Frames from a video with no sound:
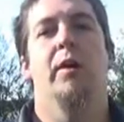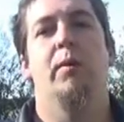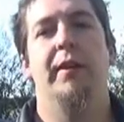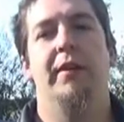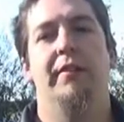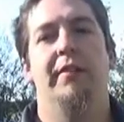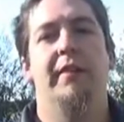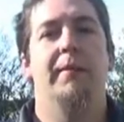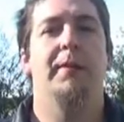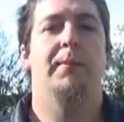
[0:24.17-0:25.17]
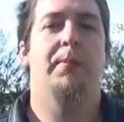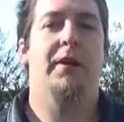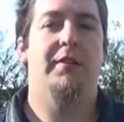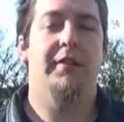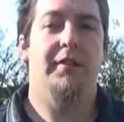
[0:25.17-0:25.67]
Well, since I'm in the
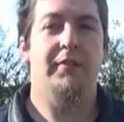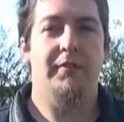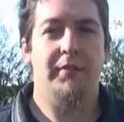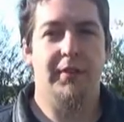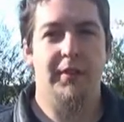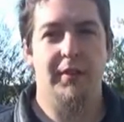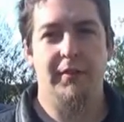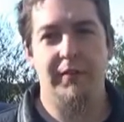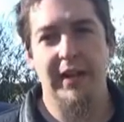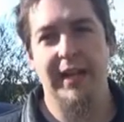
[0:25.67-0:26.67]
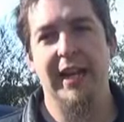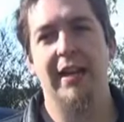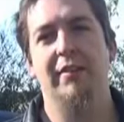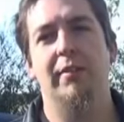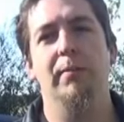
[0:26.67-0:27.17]
process of finding a
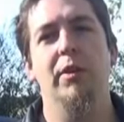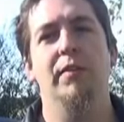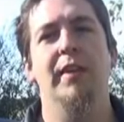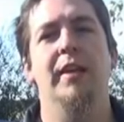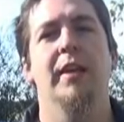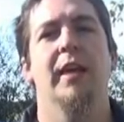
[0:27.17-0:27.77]
house and moving,